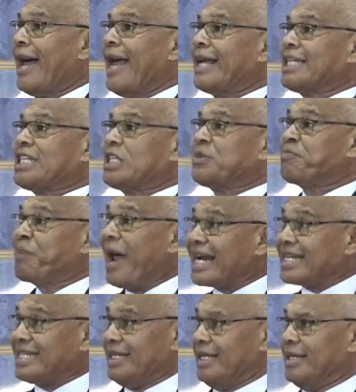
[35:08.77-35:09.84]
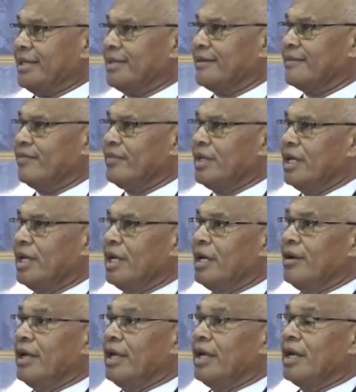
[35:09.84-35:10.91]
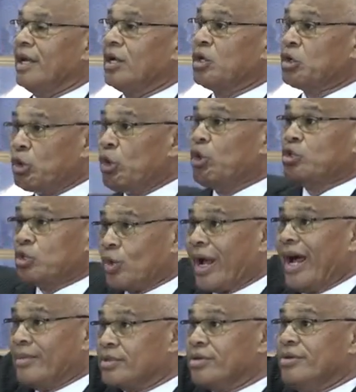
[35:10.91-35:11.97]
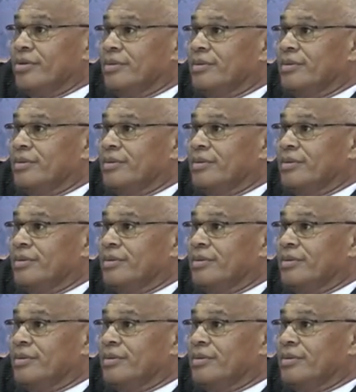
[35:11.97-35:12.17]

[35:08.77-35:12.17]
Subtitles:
expecting good to come to you.